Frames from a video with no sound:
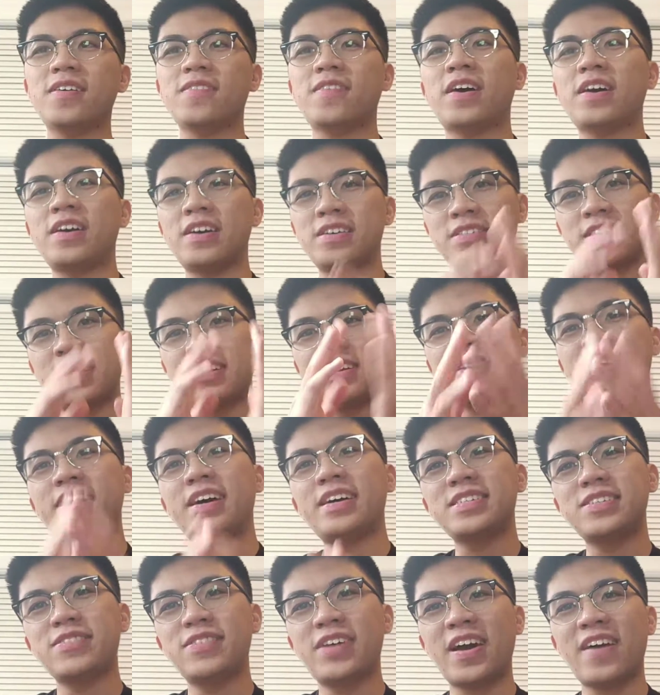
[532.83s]
It's kind of
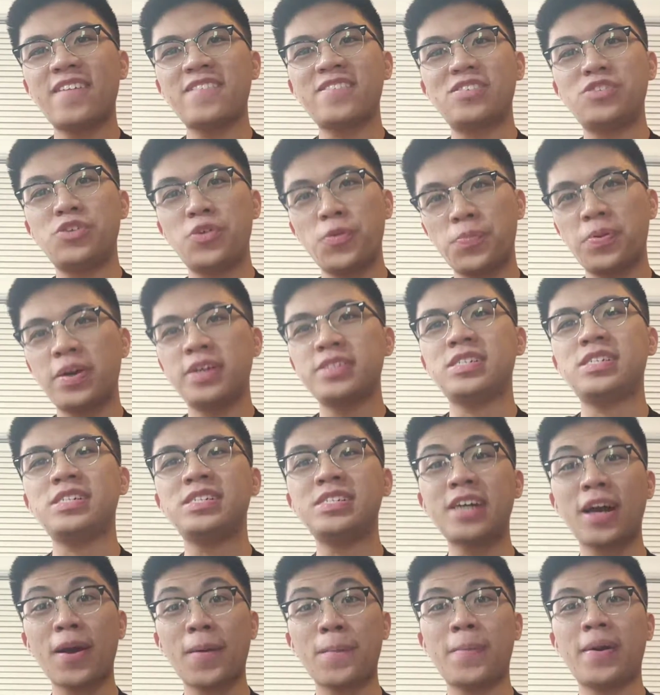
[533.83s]
nice that we have the new president,
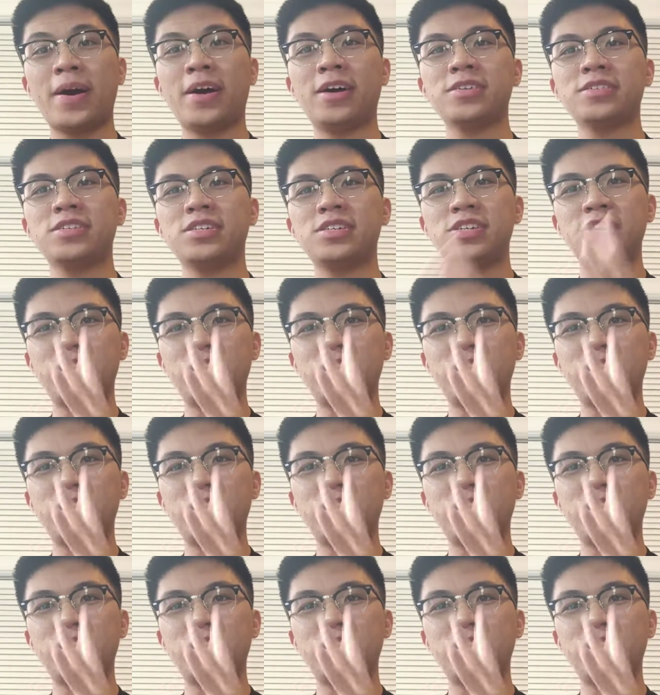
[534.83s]
Doug Bowser,